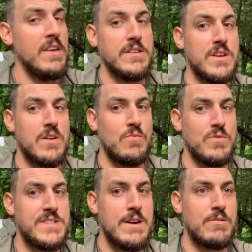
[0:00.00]
so we'll
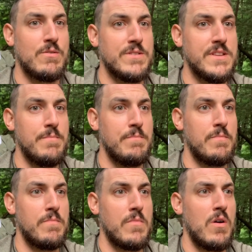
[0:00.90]
see how it holds up
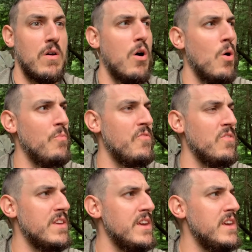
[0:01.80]

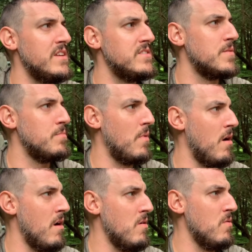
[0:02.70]
hopefully
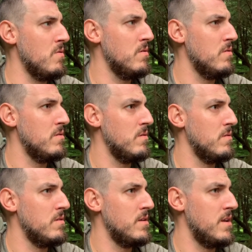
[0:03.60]
tomorrow
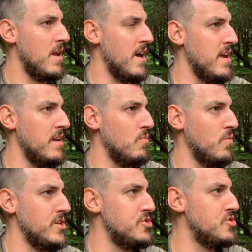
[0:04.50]
night
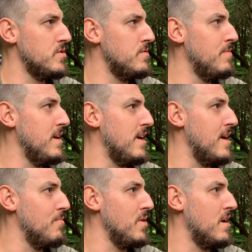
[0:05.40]
we should be
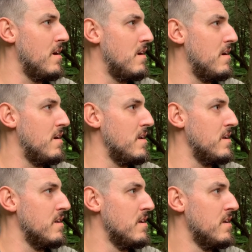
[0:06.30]
camping
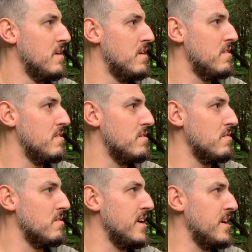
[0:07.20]
on the
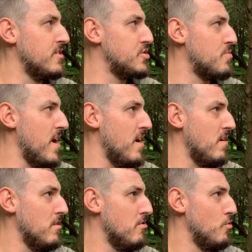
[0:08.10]
link
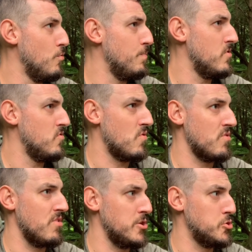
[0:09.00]
trail the
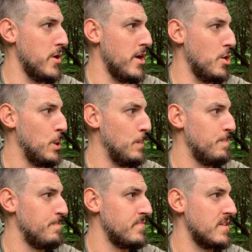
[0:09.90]
north link trail
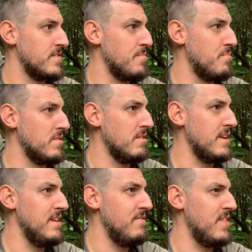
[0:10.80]
because i
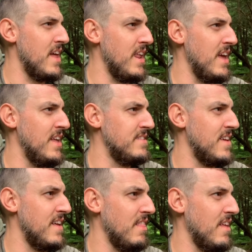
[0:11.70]
believe that hits
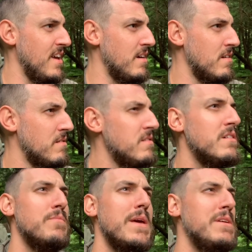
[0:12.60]
at like
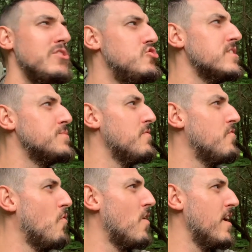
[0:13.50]
uh, maybe just
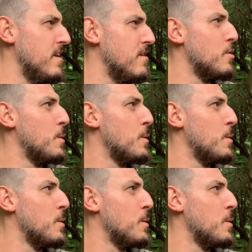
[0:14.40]
before it